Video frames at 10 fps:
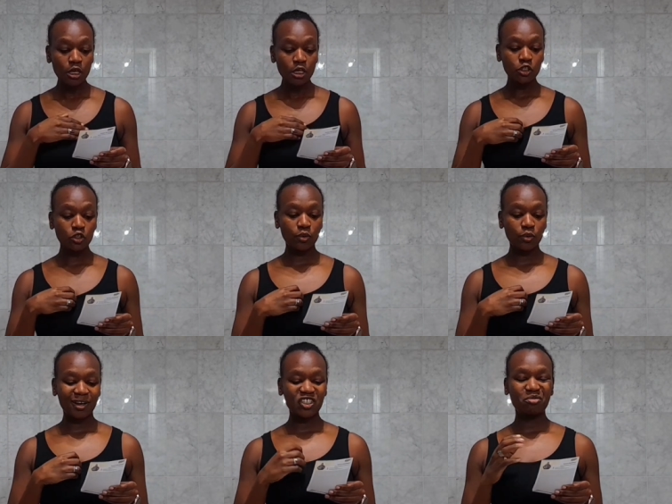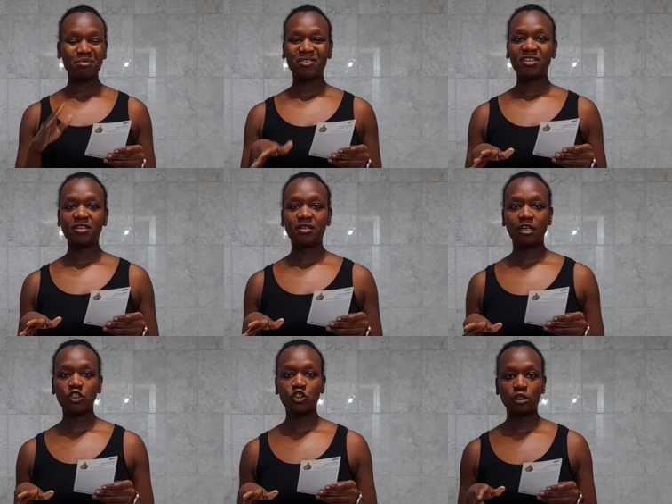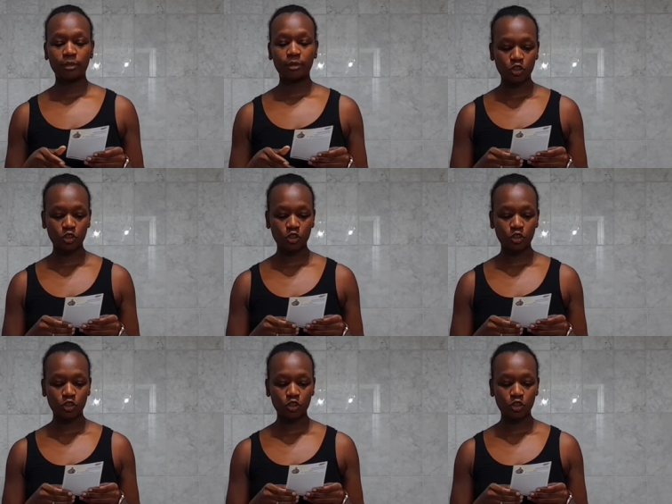So I can't remember really the age limit.